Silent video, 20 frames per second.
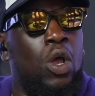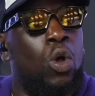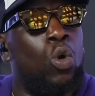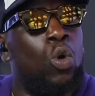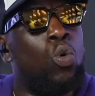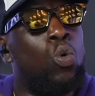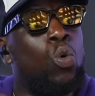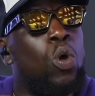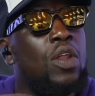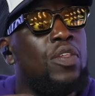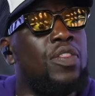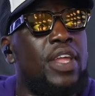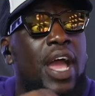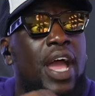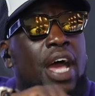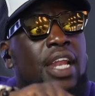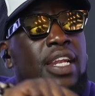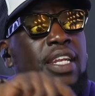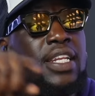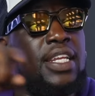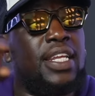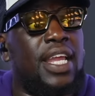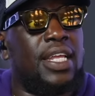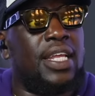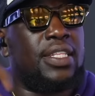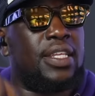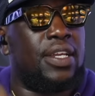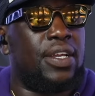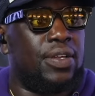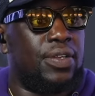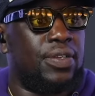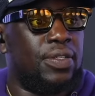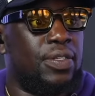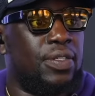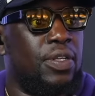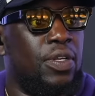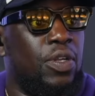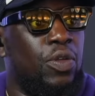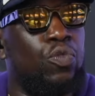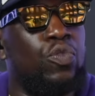Who are they? How did they get there?
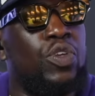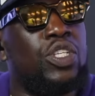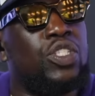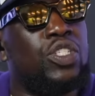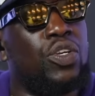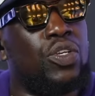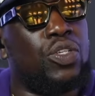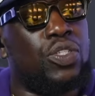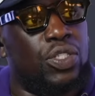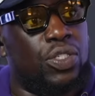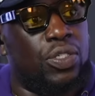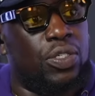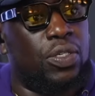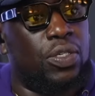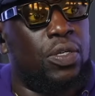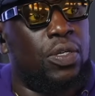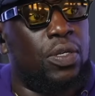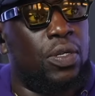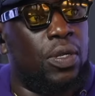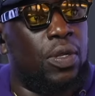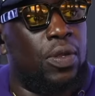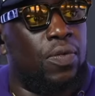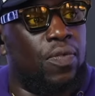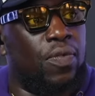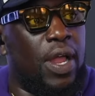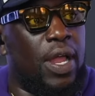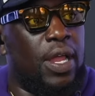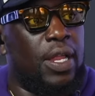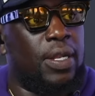Research, right?